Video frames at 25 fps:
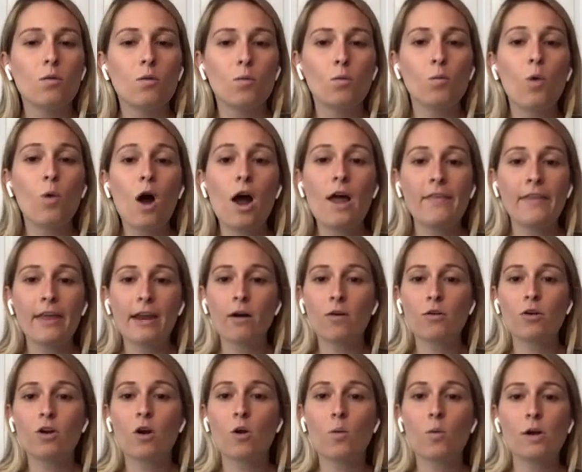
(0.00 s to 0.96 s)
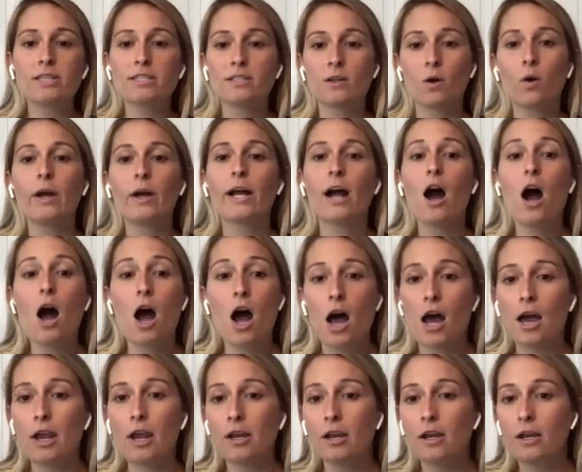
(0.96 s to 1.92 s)
One, they don't know what's going
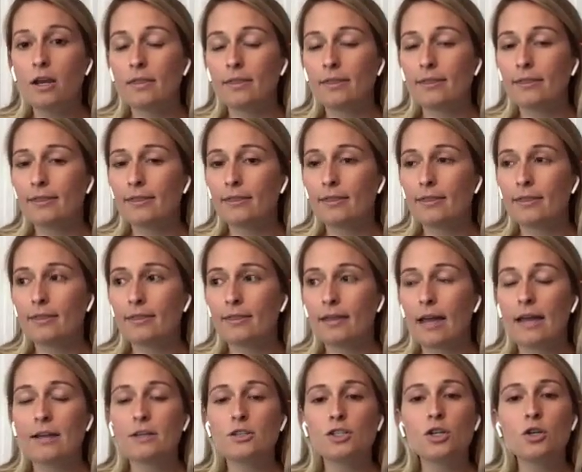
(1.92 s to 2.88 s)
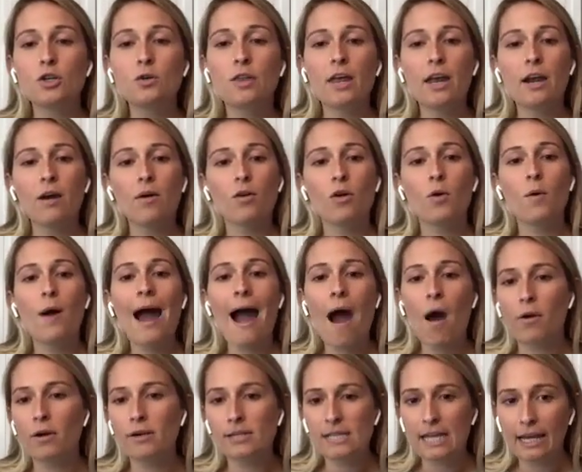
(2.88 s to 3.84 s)
on, and two, they don't know
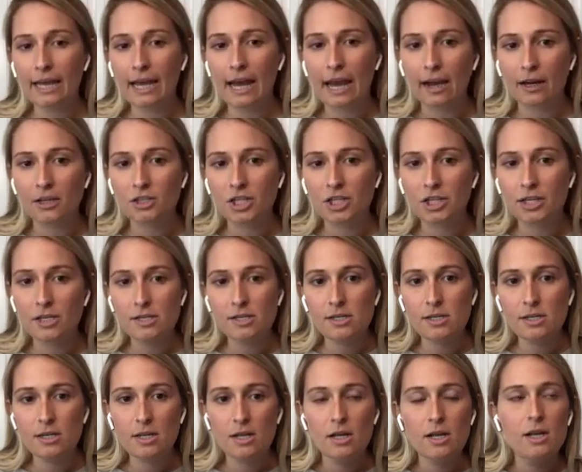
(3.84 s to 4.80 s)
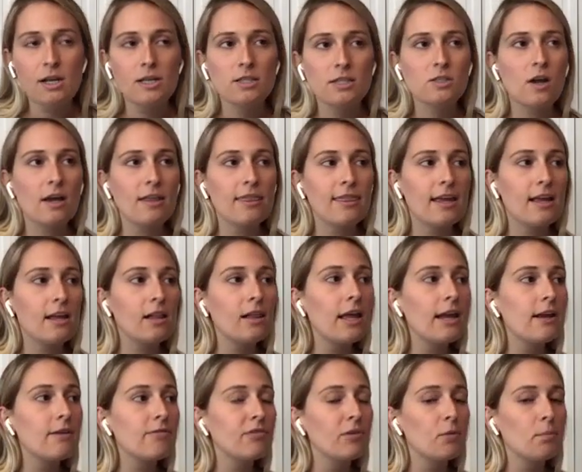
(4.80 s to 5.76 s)
how to take action. So I think,
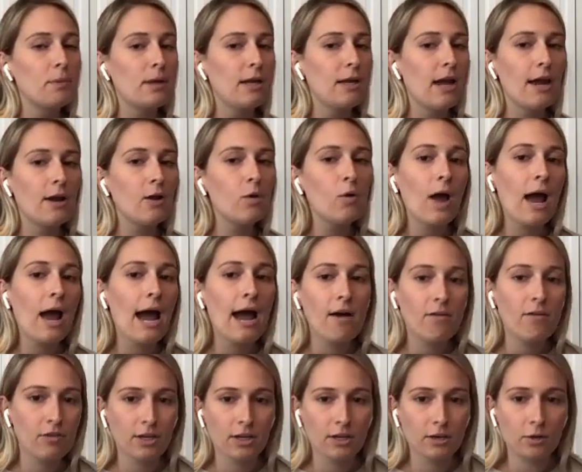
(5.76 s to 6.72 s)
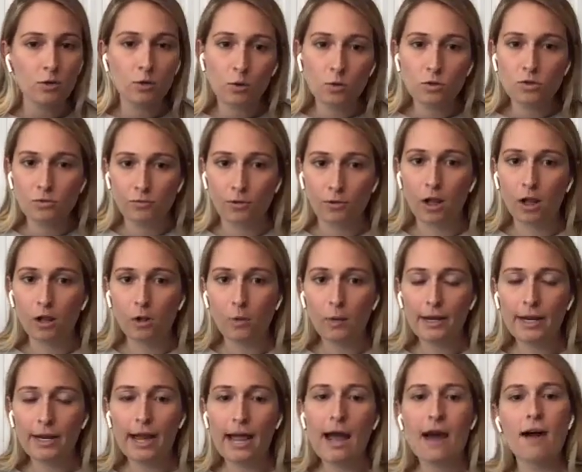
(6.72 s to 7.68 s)
like, for me, I don't have a huge
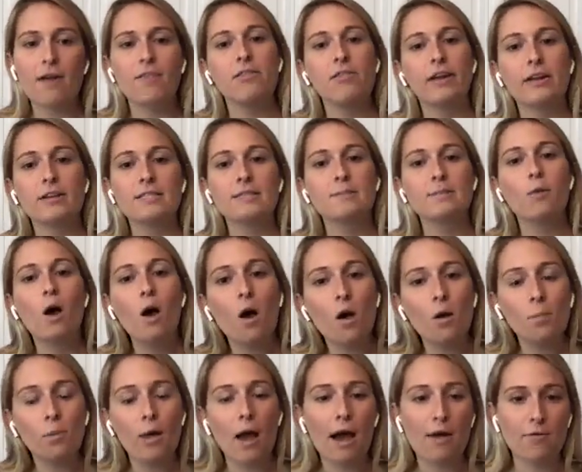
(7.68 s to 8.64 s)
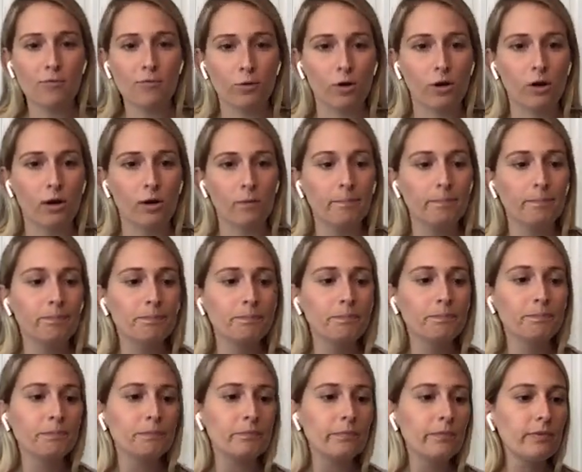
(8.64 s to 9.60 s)
following. I have like a small platform,
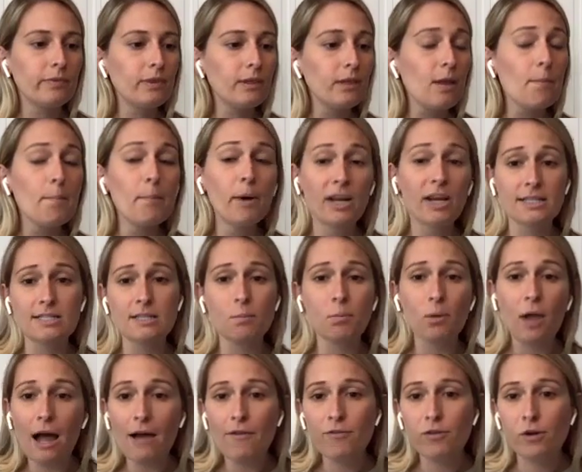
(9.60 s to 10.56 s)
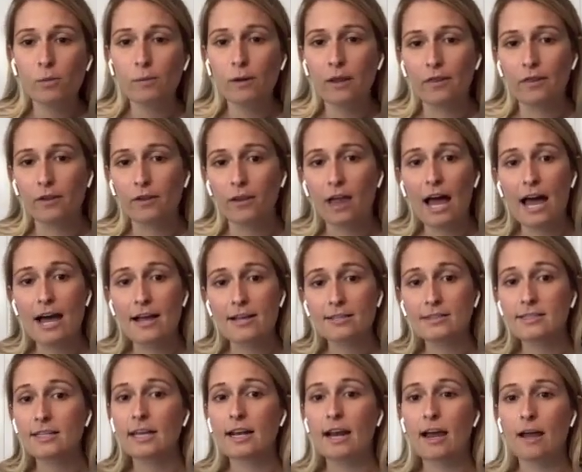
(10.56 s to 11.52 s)
but it's a platform
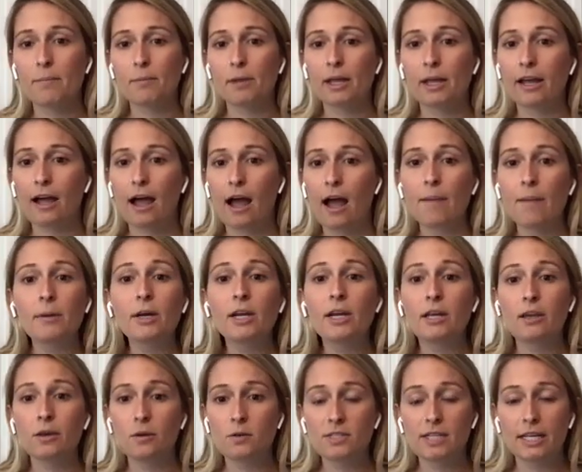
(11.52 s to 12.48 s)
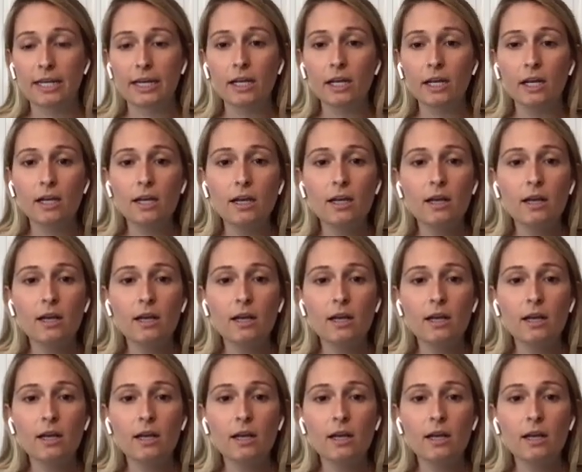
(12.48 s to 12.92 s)
nonetheless. And I'm like, I'm going to use it